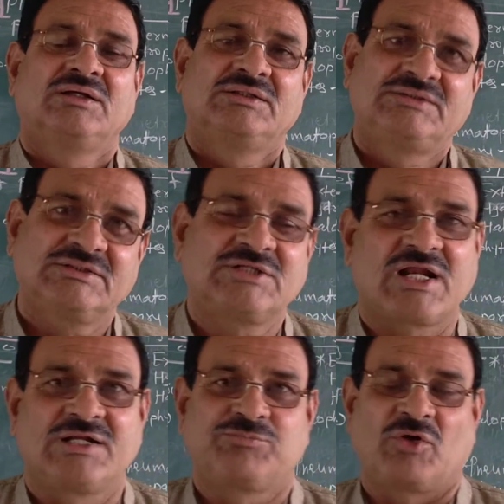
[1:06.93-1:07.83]
6
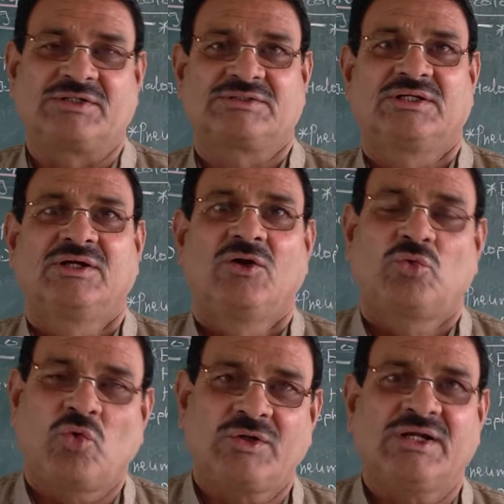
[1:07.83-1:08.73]
credit points.
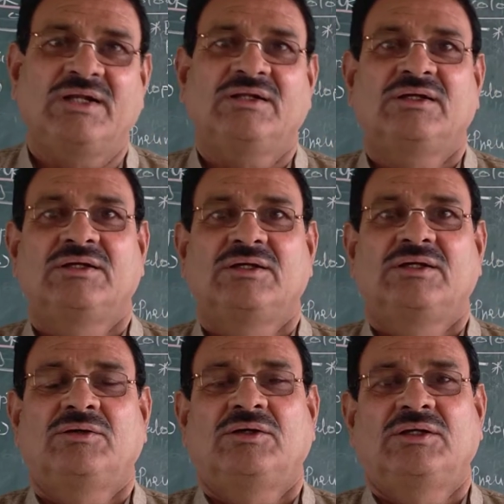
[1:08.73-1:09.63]
Total
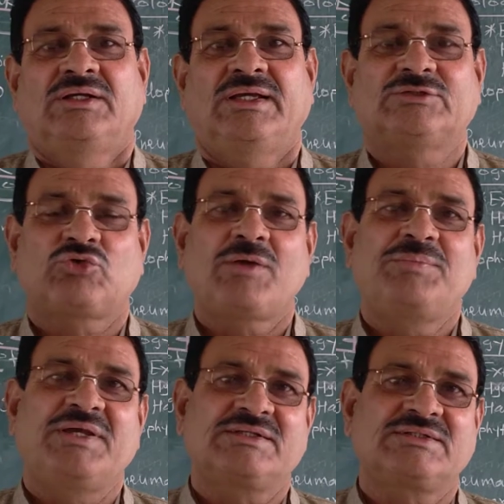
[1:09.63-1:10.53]

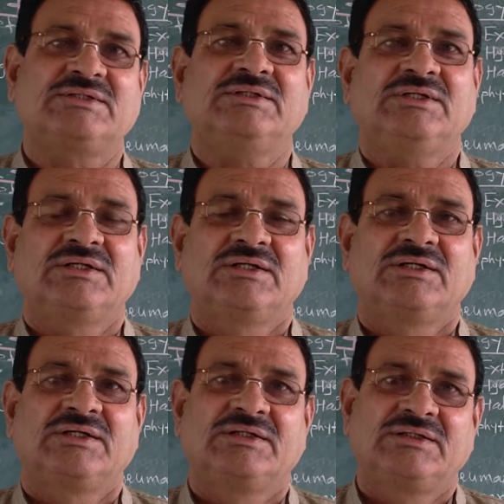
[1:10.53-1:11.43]
SYBSE
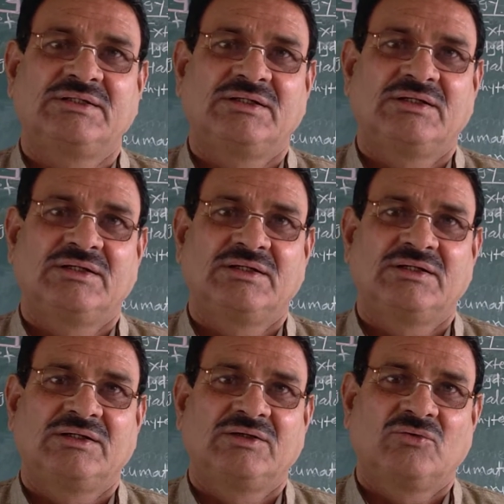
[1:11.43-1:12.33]

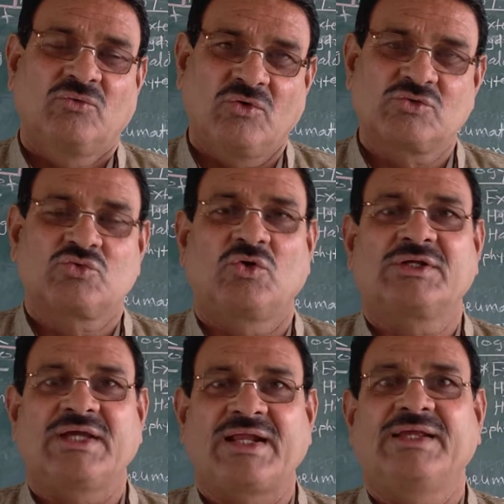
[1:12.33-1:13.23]
course
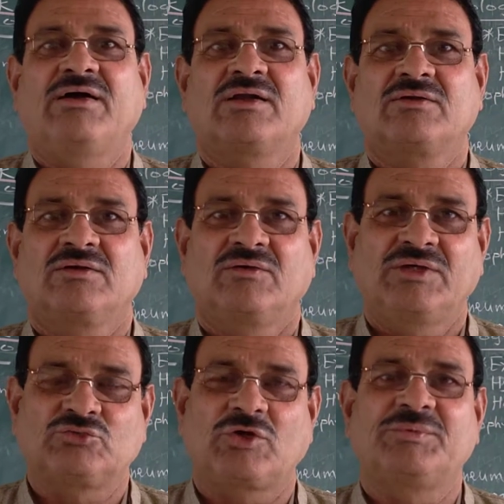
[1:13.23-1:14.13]
code carry or
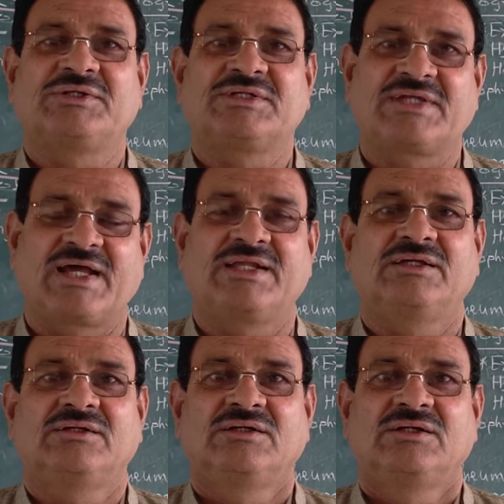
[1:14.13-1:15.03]
SYBSE
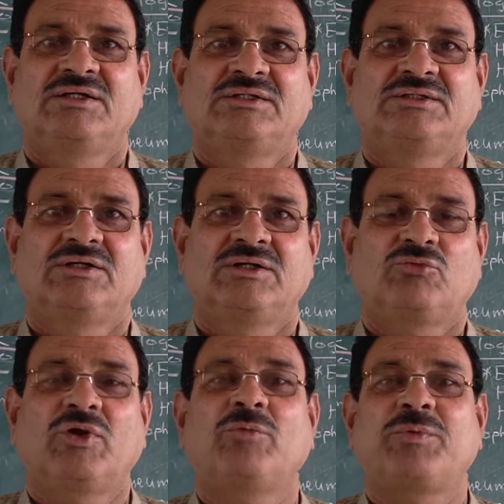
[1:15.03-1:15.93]
carry
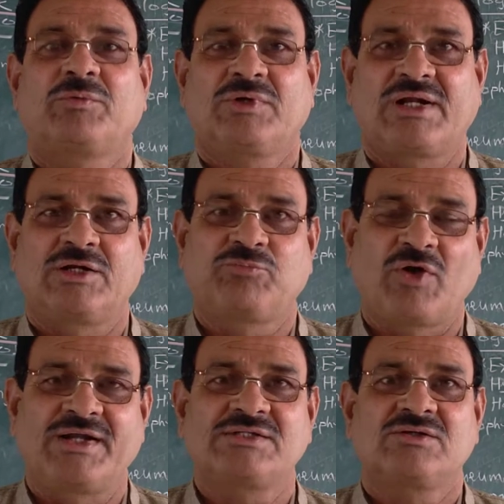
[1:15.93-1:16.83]
12 credit
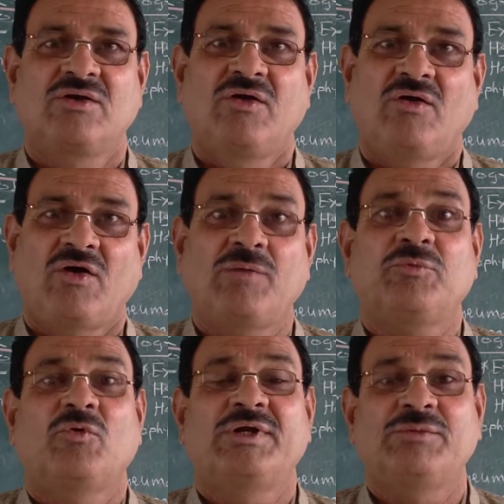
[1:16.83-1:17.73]
points of
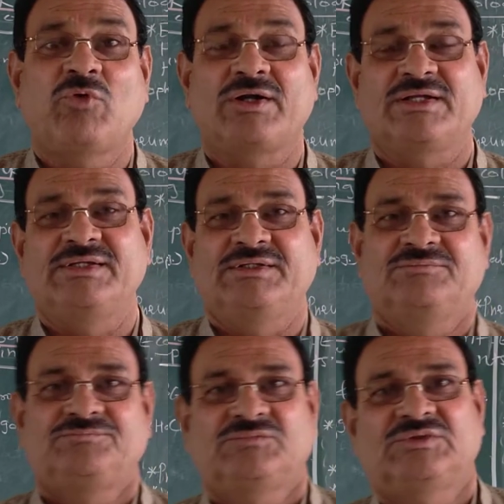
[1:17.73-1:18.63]
only botany
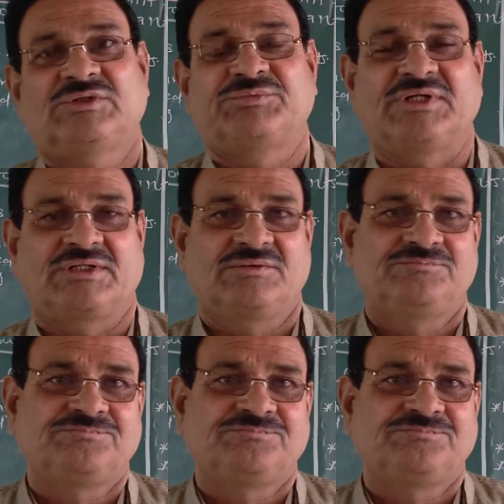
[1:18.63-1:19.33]
subject.